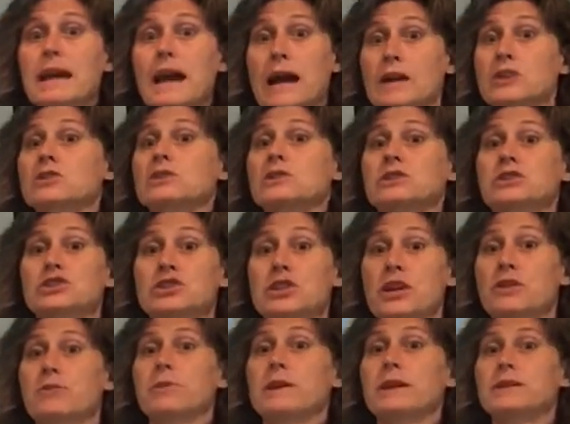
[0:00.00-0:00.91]
actually
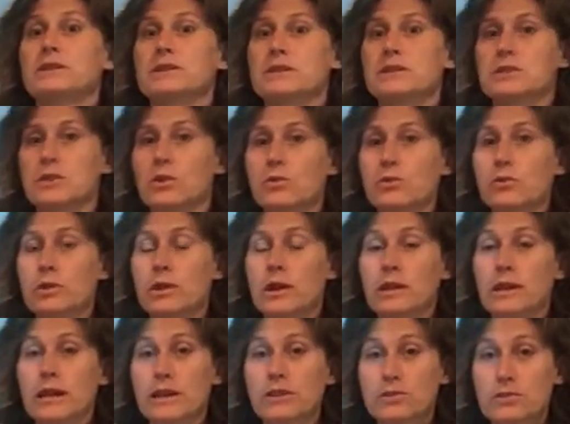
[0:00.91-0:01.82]
generates its own
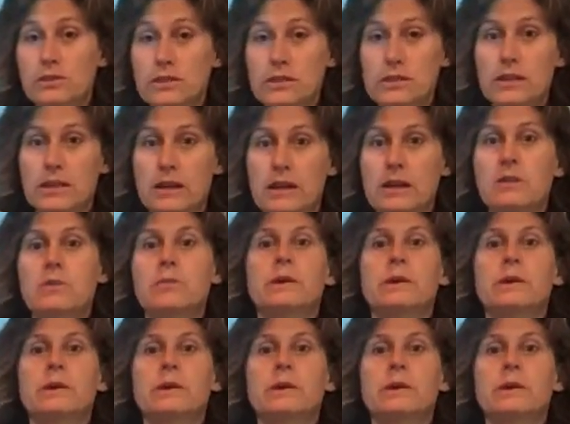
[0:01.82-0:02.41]
electricity.